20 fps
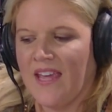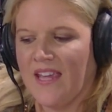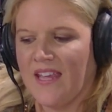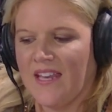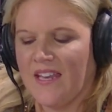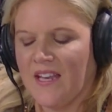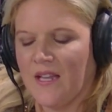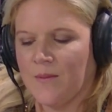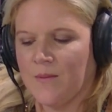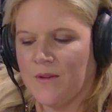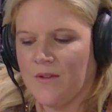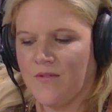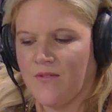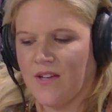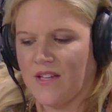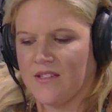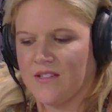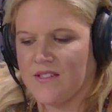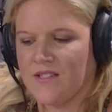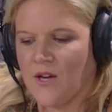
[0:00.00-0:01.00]
and it'll be
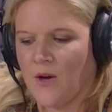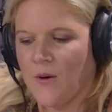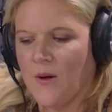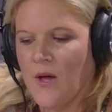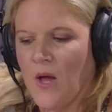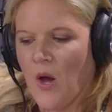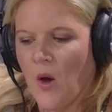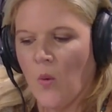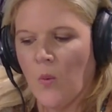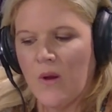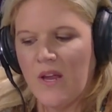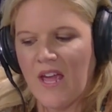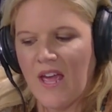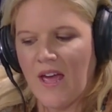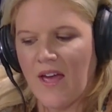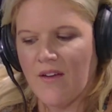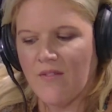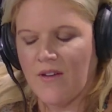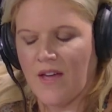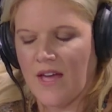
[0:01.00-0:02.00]
fun. So we
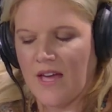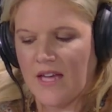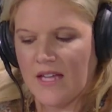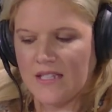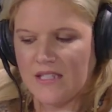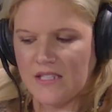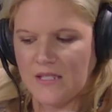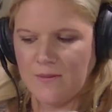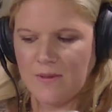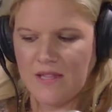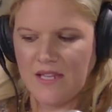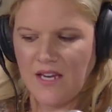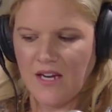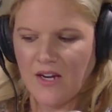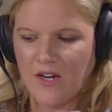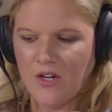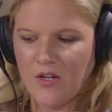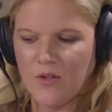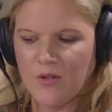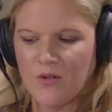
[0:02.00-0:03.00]
have uh, Elizabeth
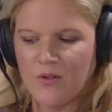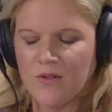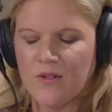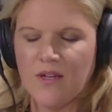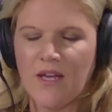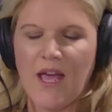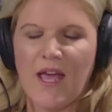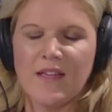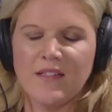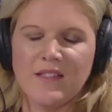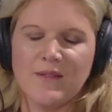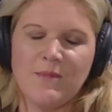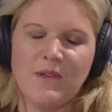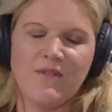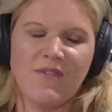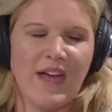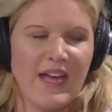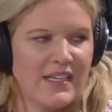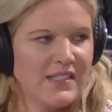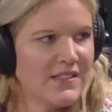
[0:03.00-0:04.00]
here who has some
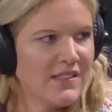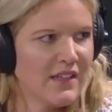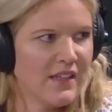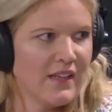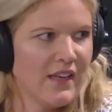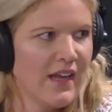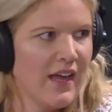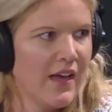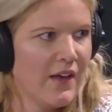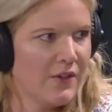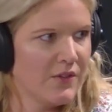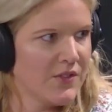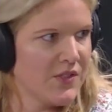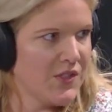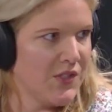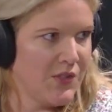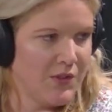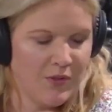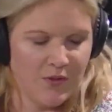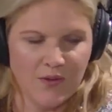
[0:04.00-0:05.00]
advice on how
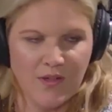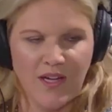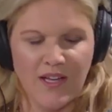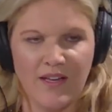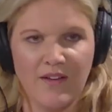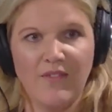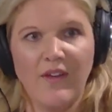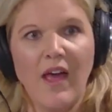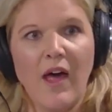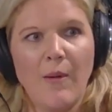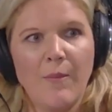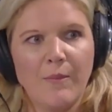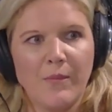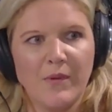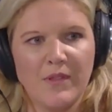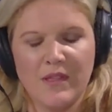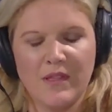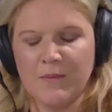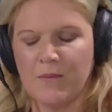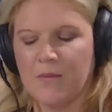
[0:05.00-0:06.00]
to kind of help
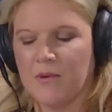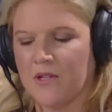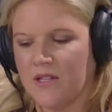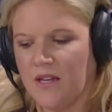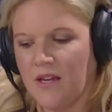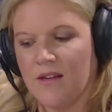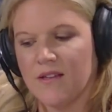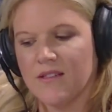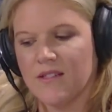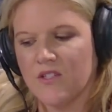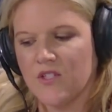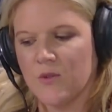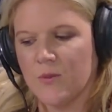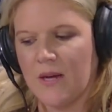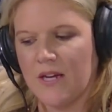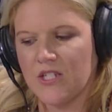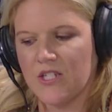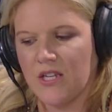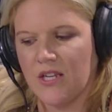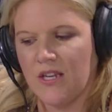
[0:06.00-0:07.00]
with the bullying
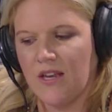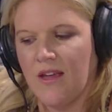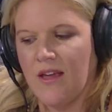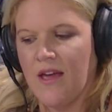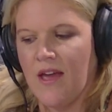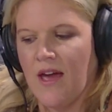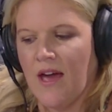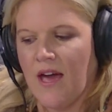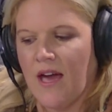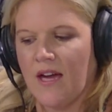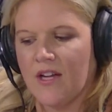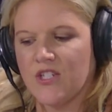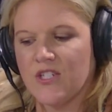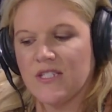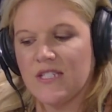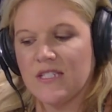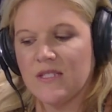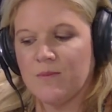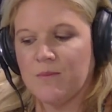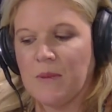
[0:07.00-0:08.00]
situation. Uh,
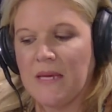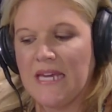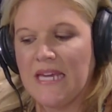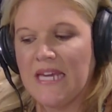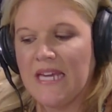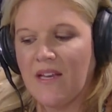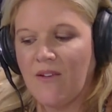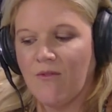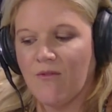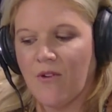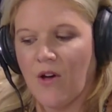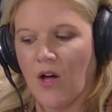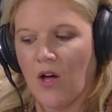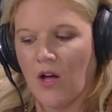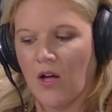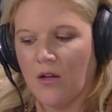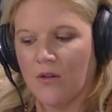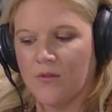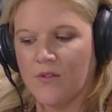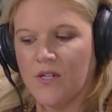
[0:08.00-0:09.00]
she says, be
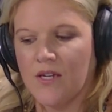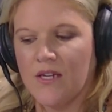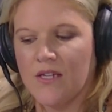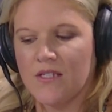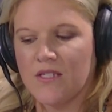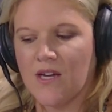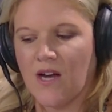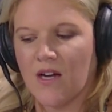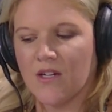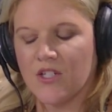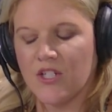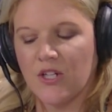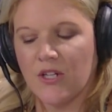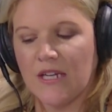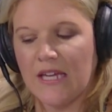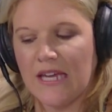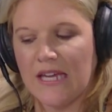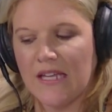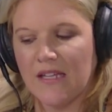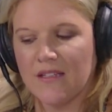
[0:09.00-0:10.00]
involved. Talk to
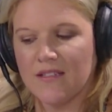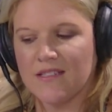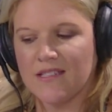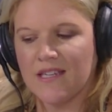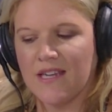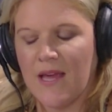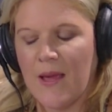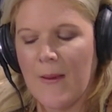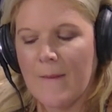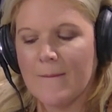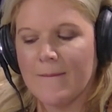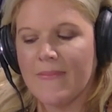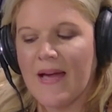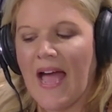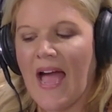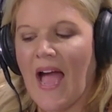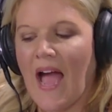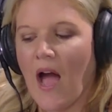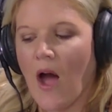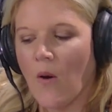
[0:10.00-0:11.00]
your kids,
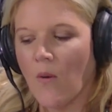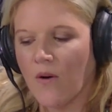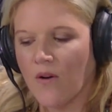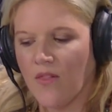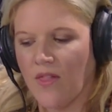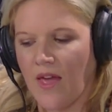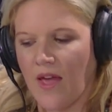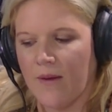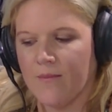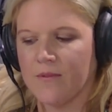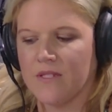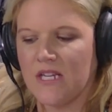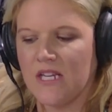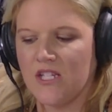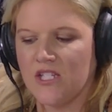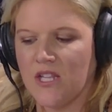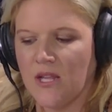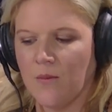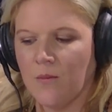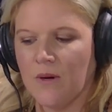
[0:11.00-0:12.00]
empower them,
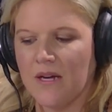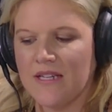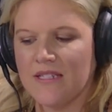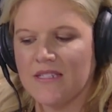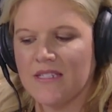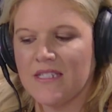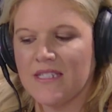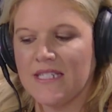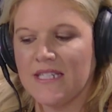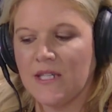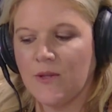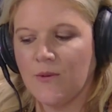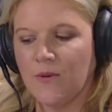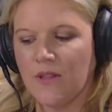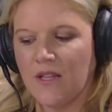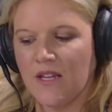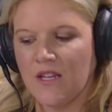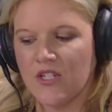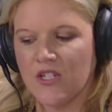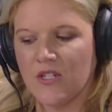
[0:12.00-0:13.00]
teach them ways to deal
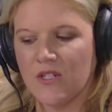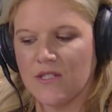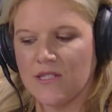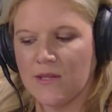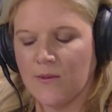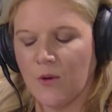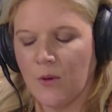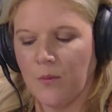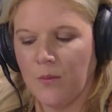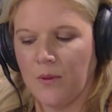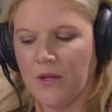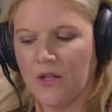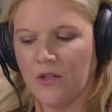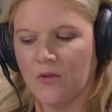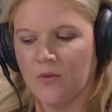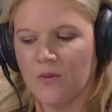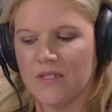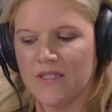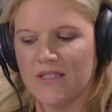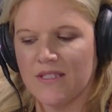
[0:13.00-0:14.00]
with issues that will
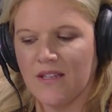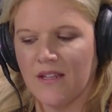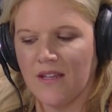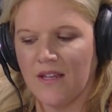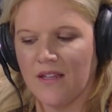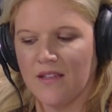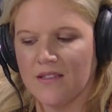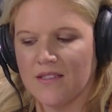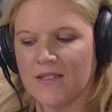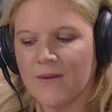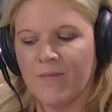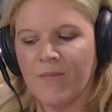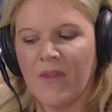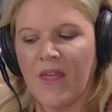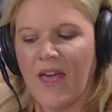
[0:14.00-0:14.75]
build resilience